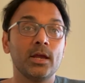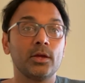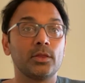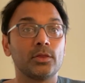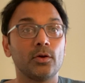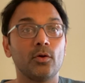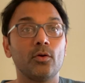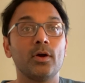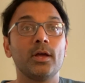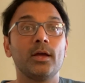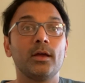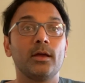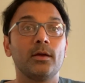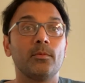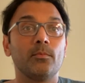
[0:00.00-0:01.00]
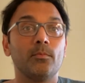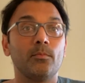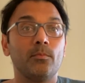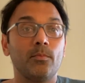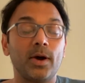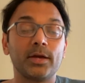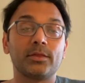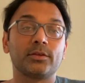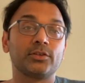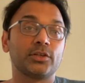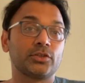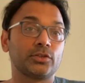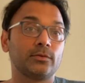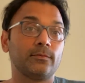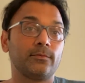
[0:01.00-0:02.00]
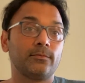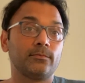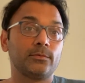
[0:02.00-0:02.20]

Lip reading: So my suggestion